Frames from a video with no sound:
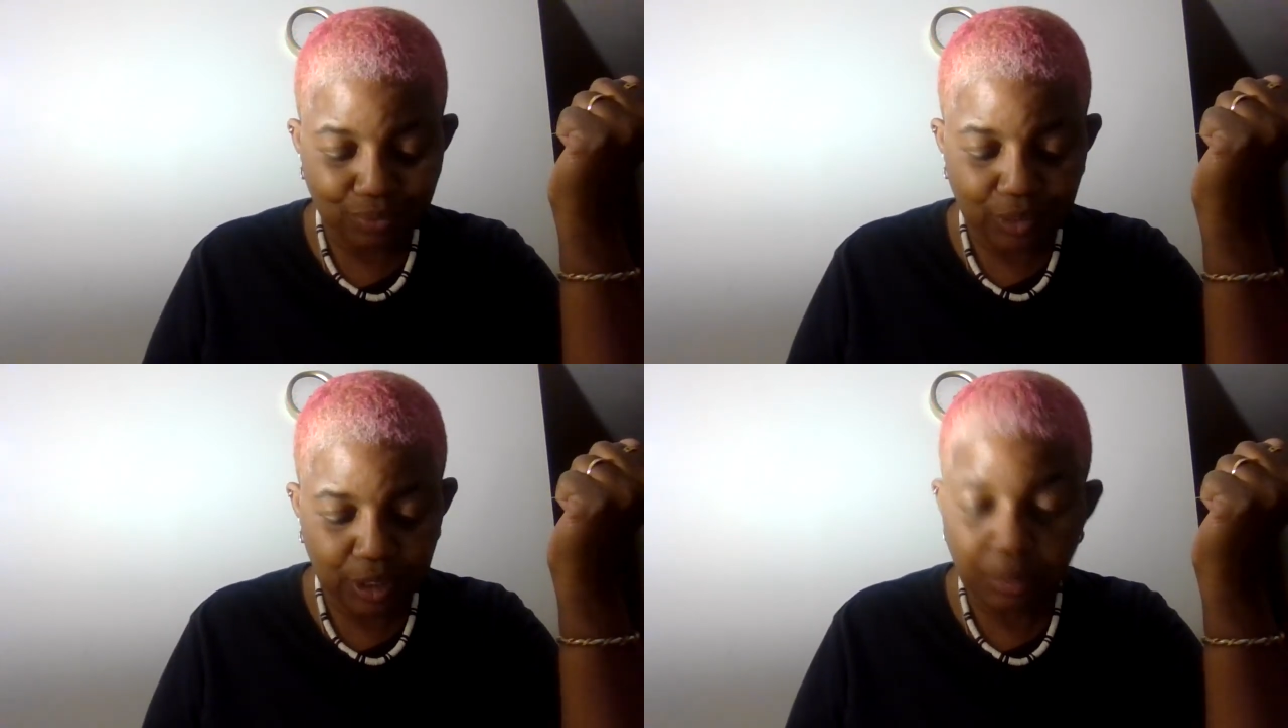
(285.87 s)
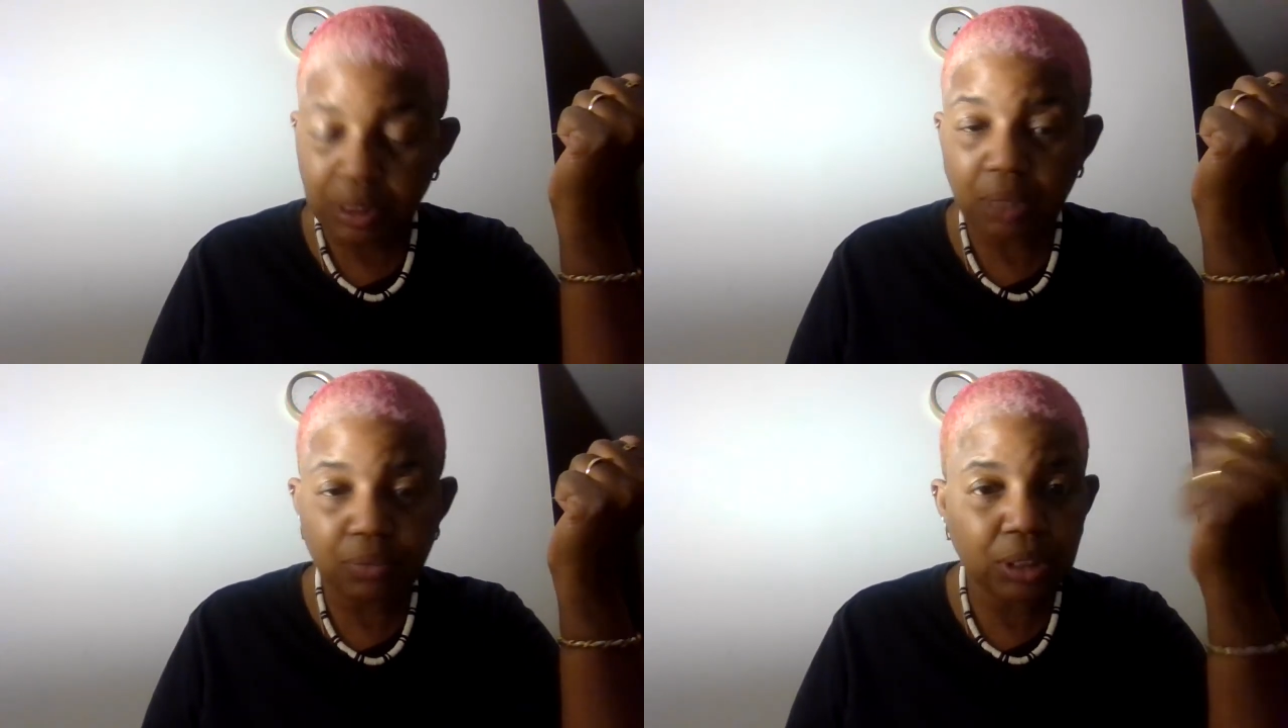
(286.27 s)

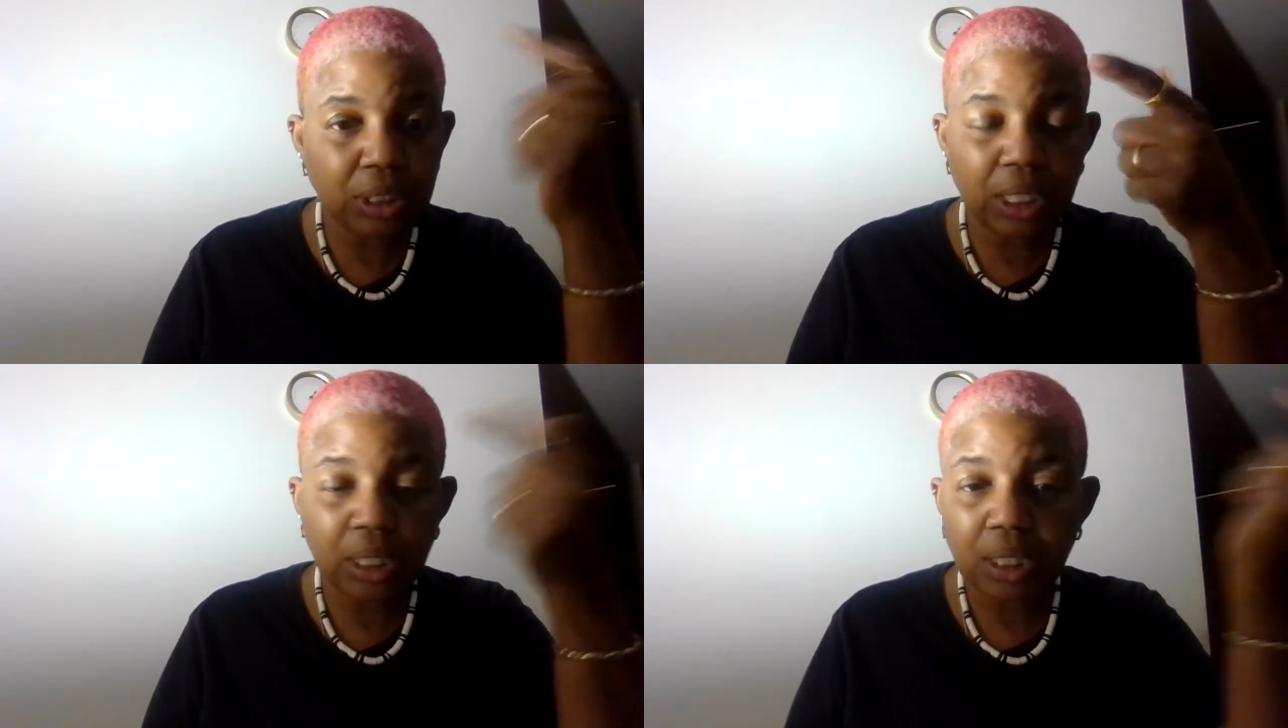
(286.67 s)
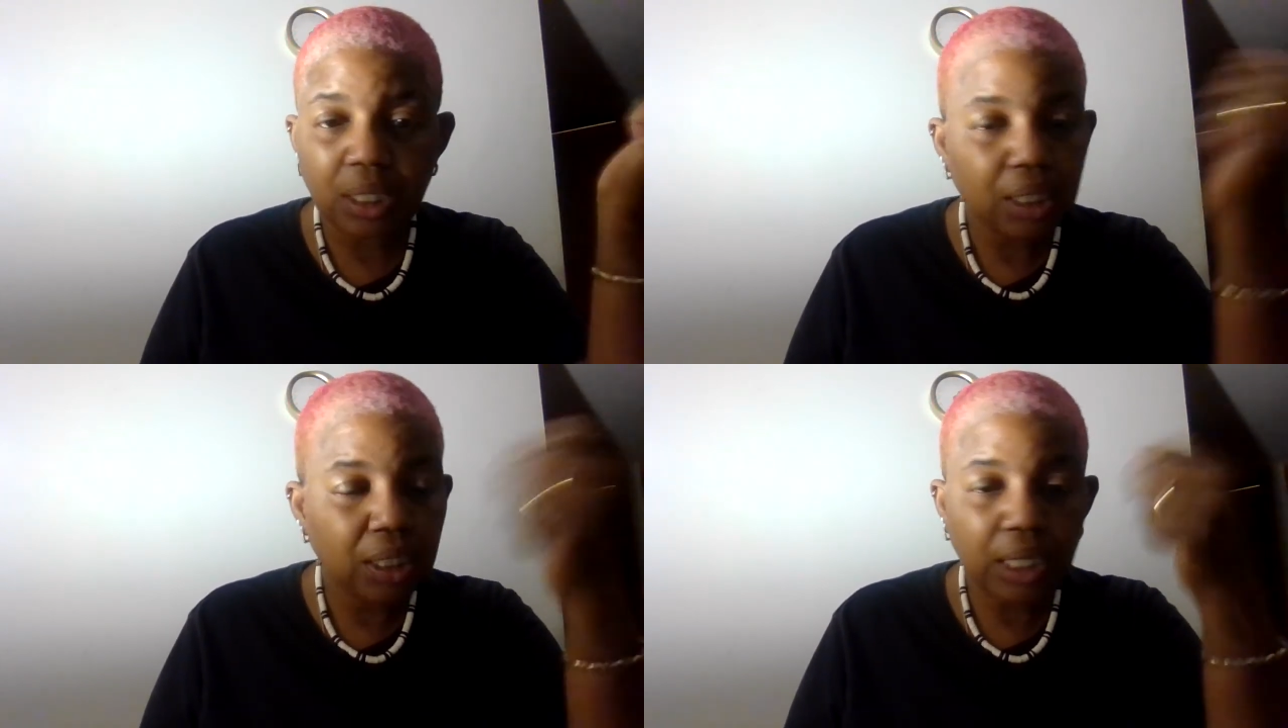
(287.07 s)
Sometimes we can't
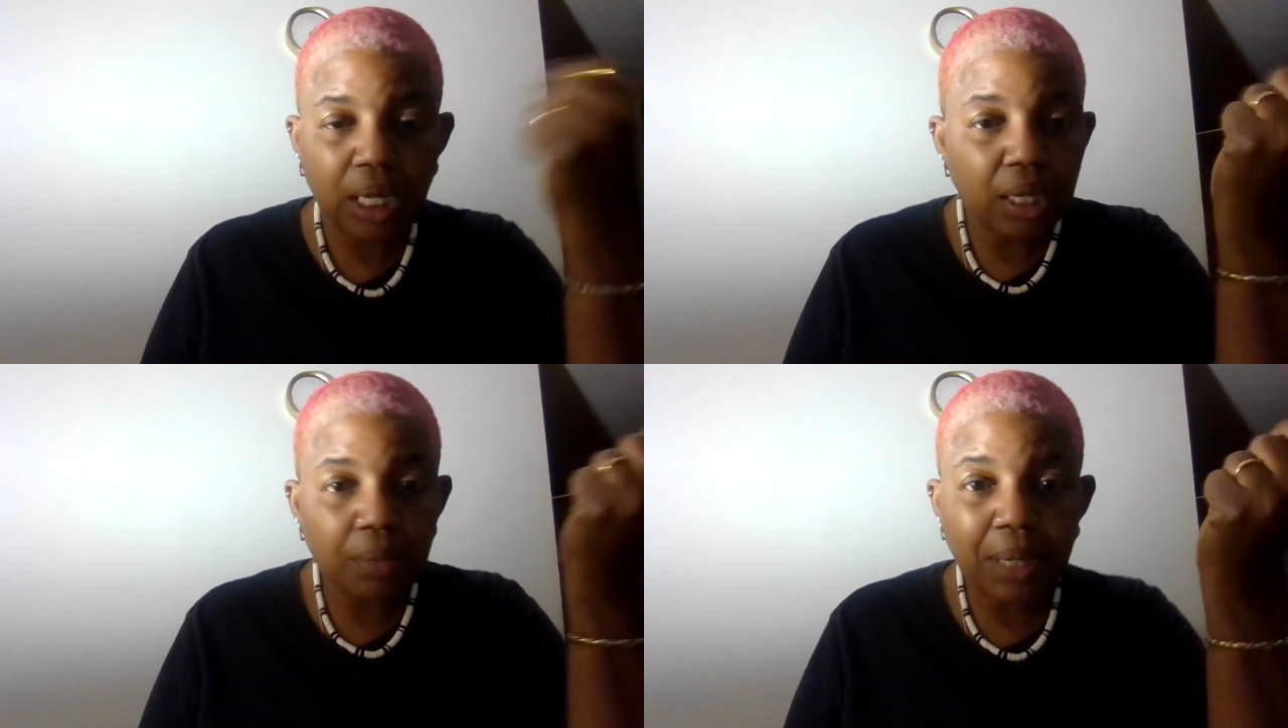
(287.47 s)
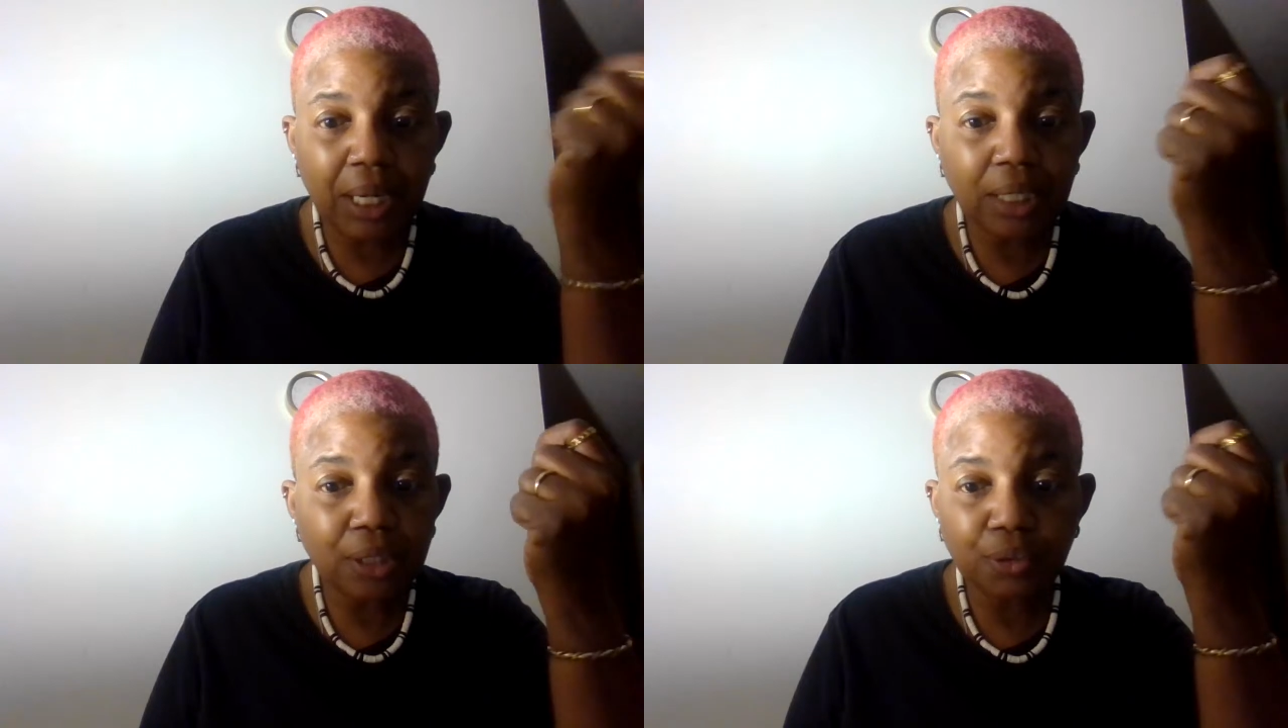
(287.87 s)
get back
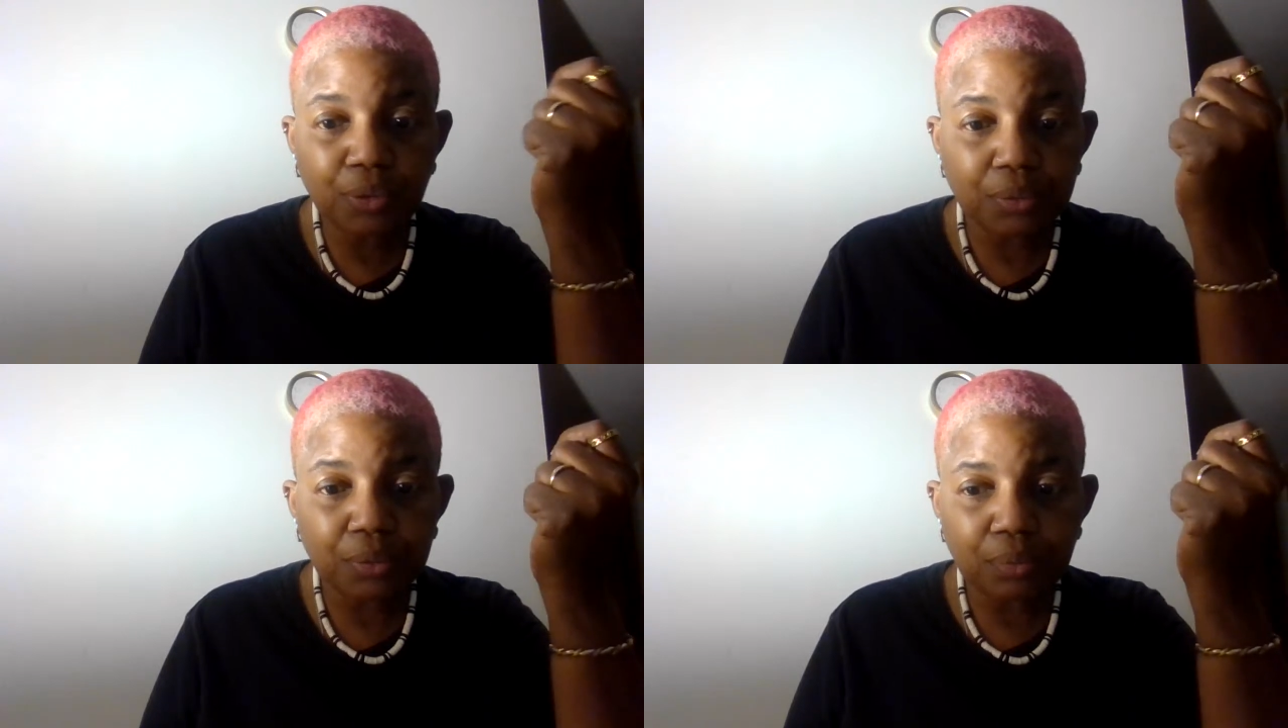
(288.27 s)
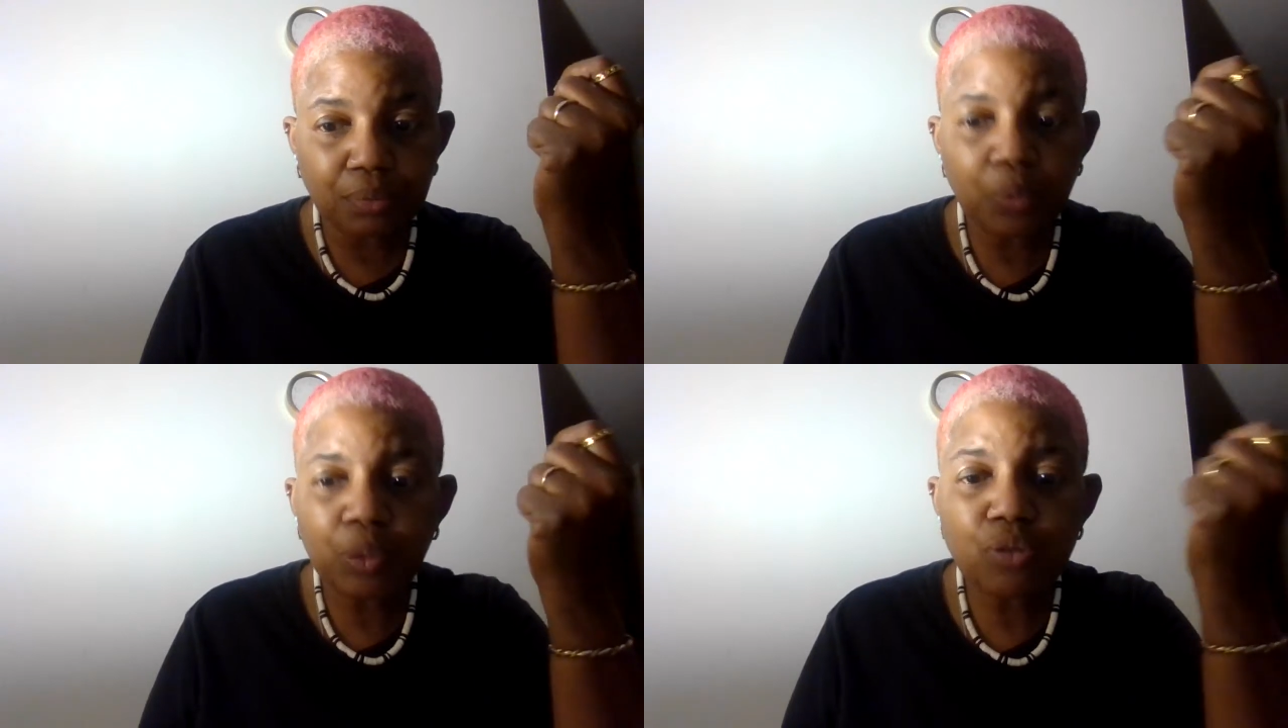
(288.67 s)
into it,
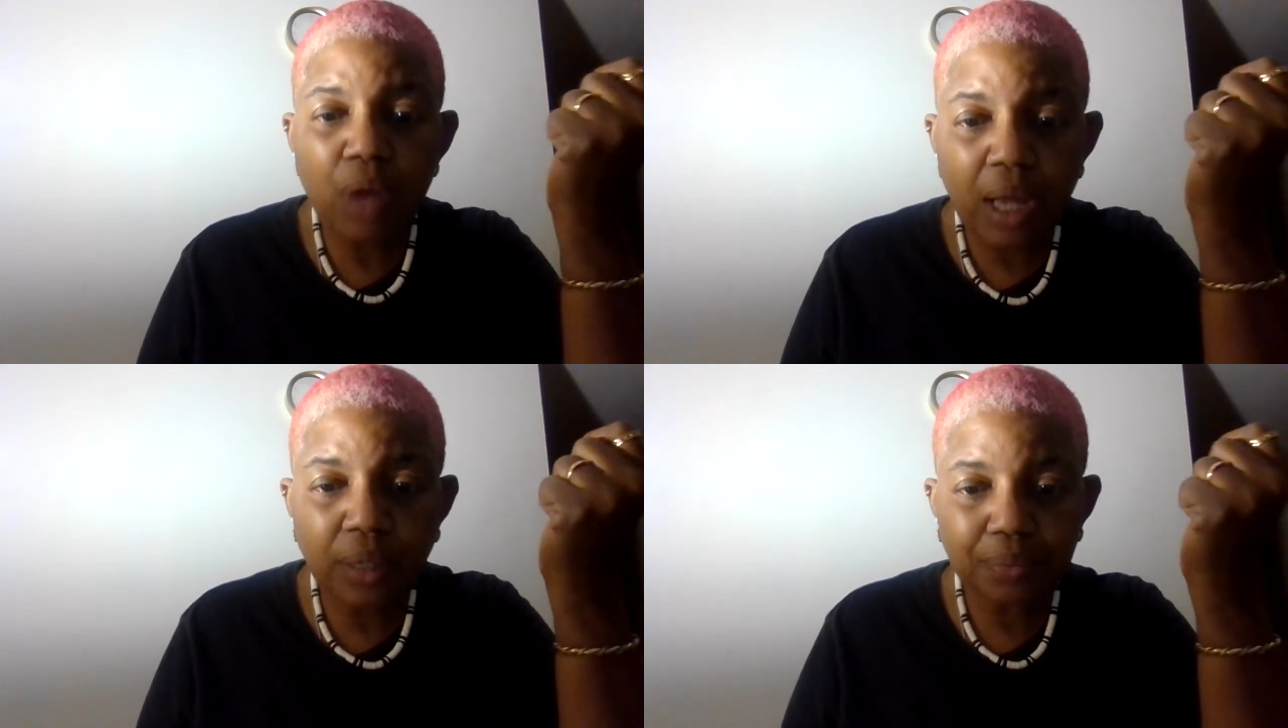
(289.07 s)
but we try.